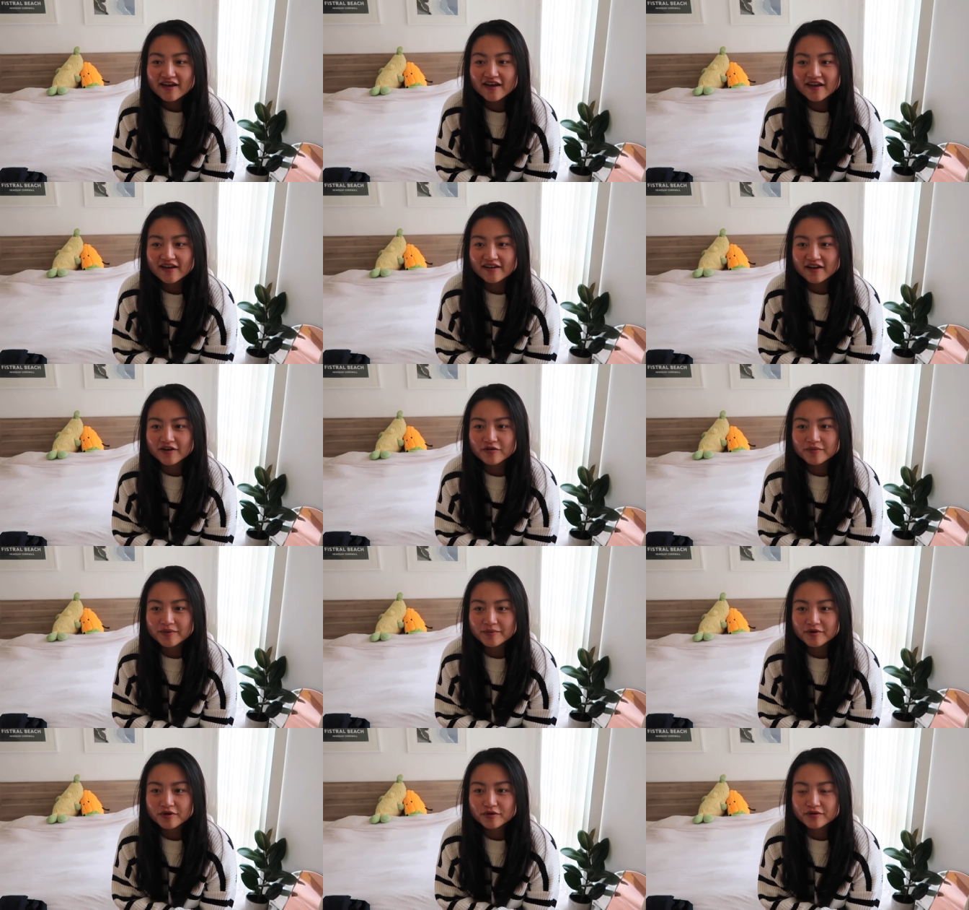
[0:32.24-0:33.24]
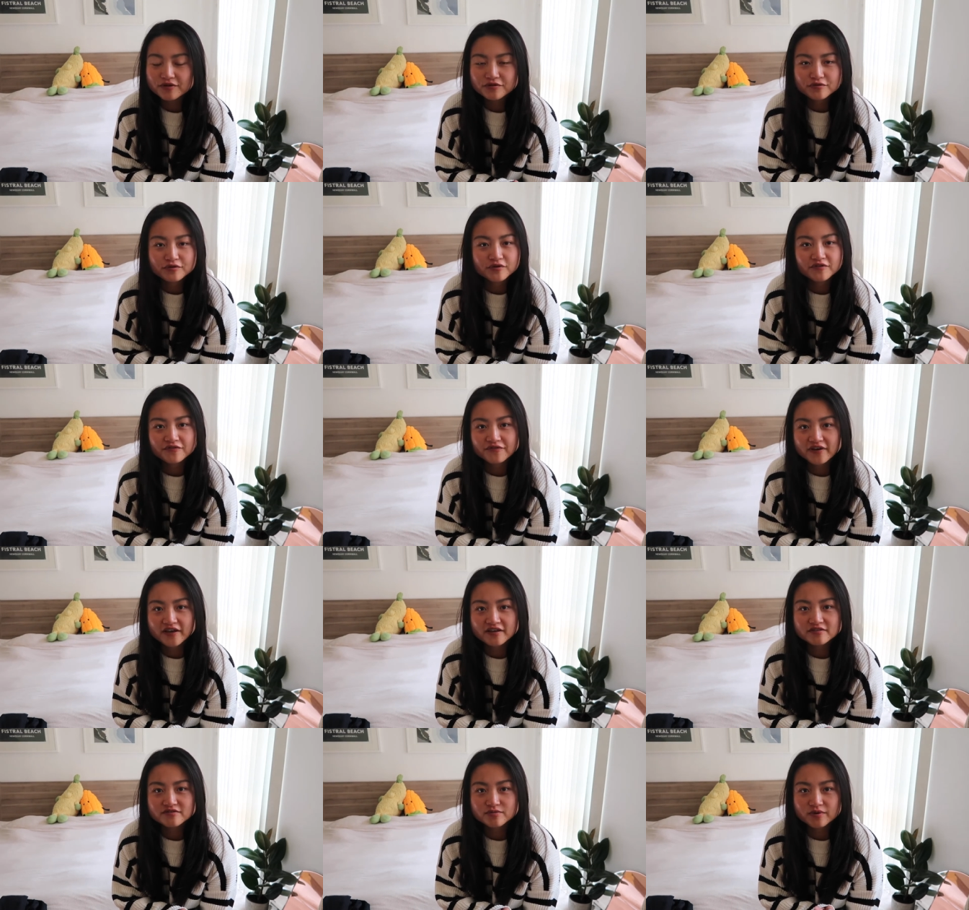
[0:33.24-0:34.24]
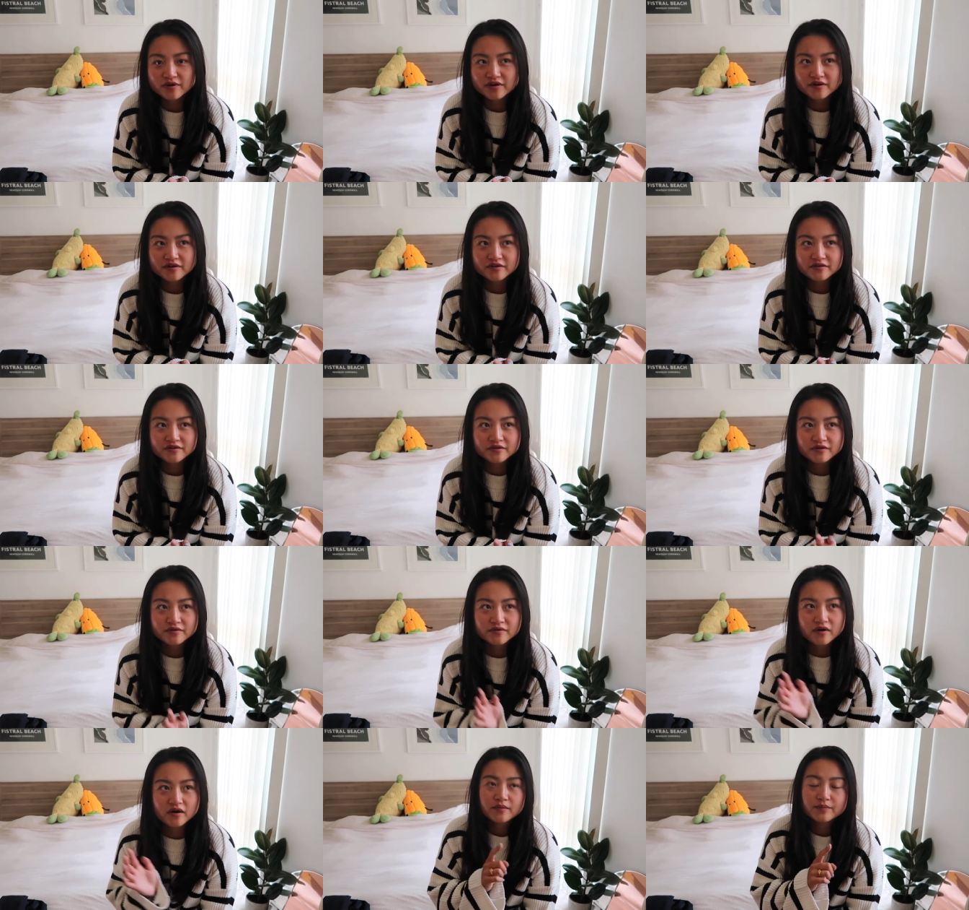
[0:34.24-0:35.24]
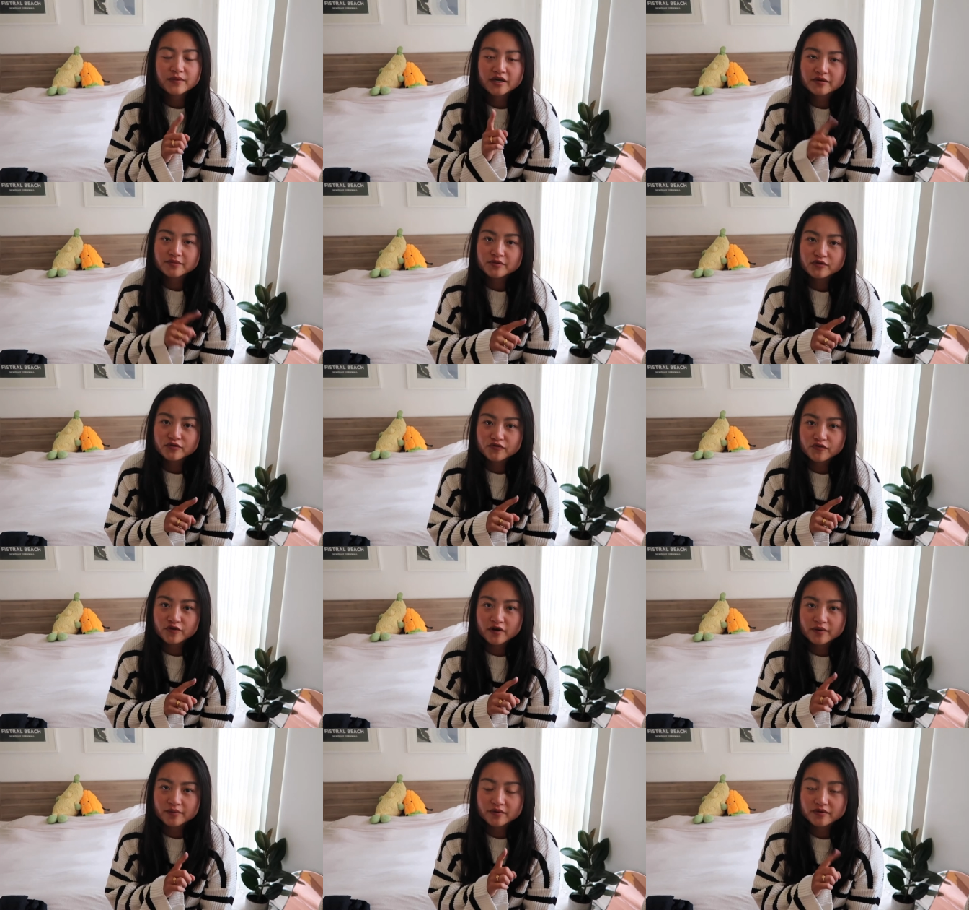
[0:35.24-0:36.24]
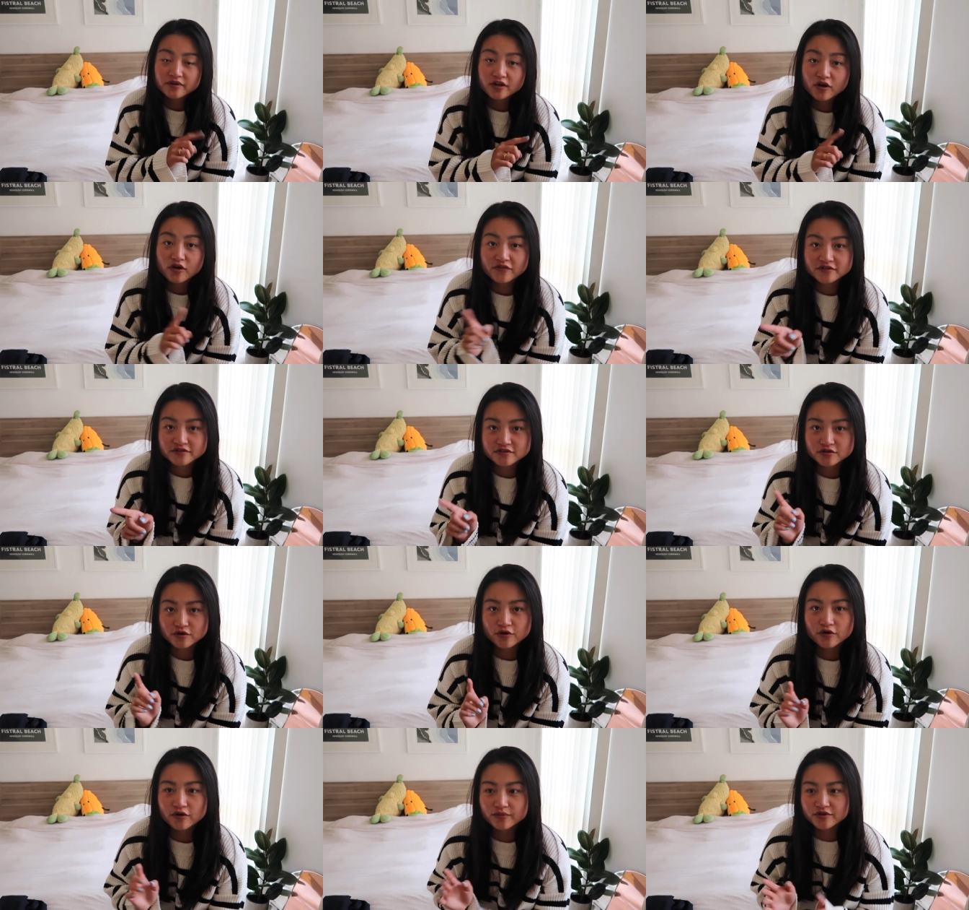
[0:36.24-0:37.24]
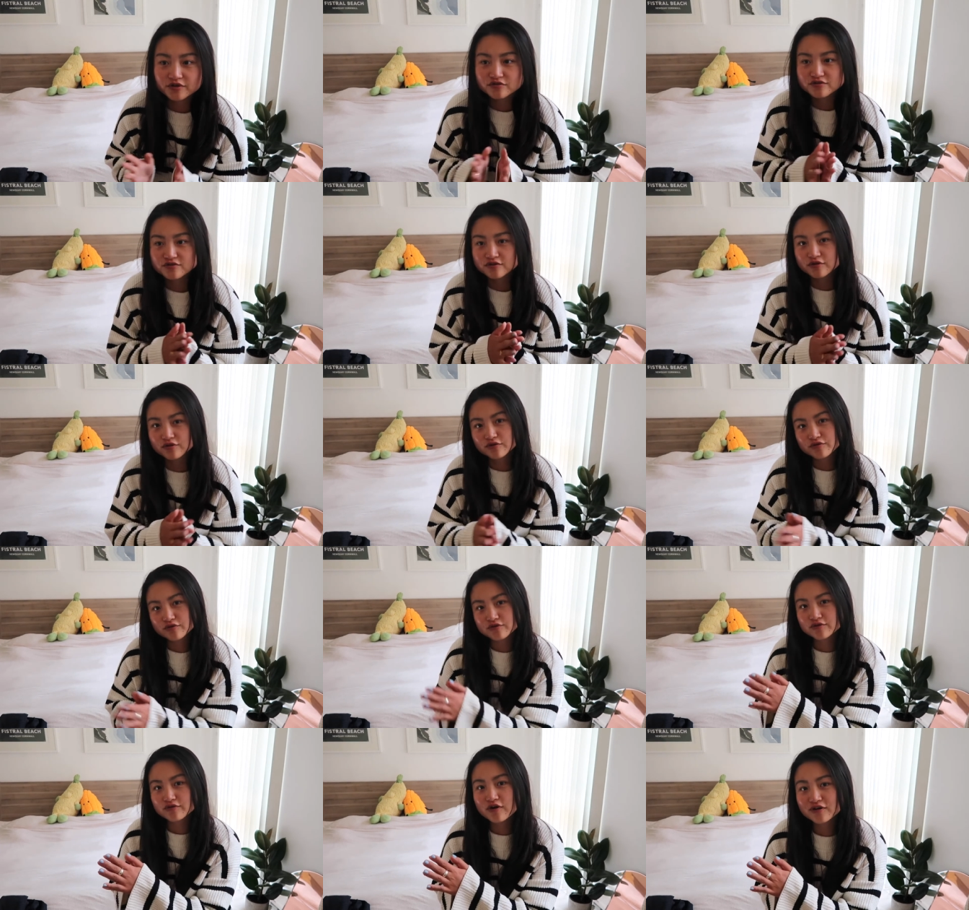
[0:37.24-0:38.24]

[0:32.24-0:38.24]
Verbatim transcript: and I remember going through a phase where, you know, my commute from the office to home used to go through